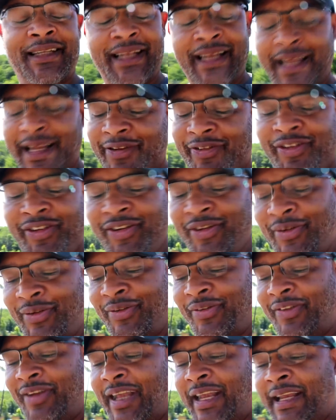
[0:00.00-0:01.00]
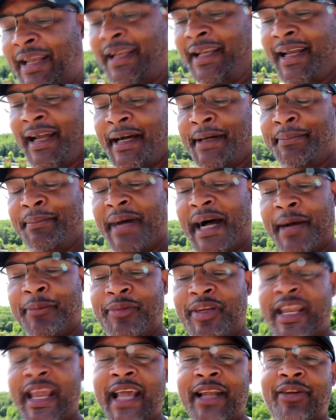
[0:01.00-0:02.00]
Next Tuesday. I'm,
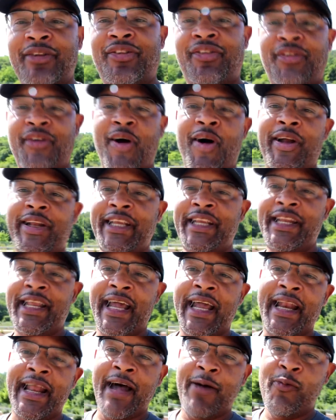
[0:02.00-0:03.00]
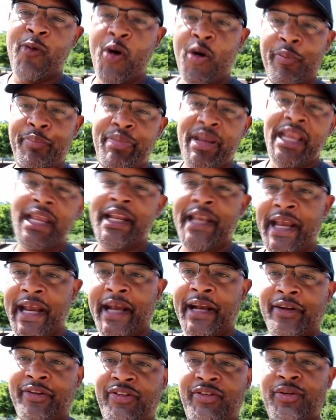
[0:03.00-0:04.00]
I'm kind of salty that I won't be
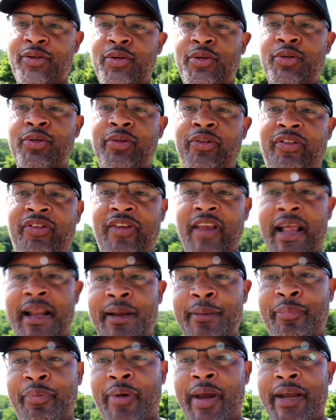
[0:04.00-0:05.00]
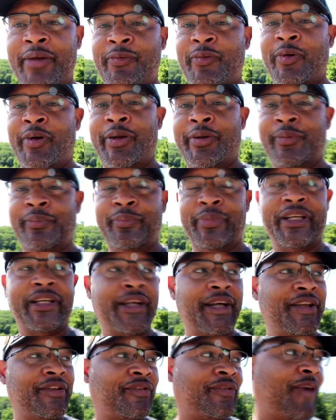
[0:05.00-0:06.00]
there to celebrate with him
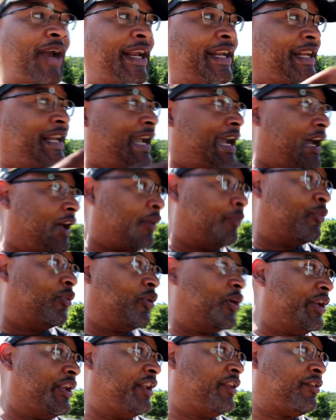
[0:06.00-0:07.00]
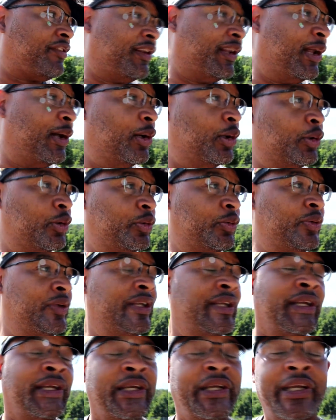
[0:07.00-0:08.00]
because right now I'm on this load
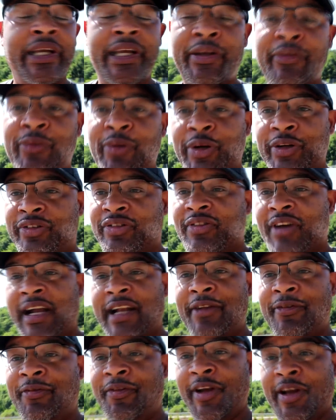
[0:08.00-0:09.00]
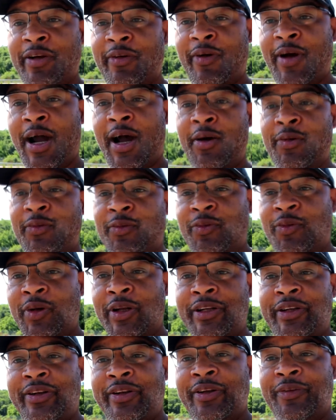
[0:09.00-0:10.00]
and we're trying to figure out
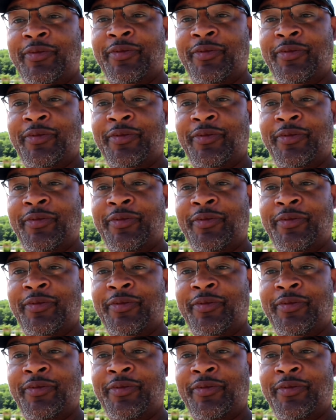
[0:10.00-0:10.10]
what the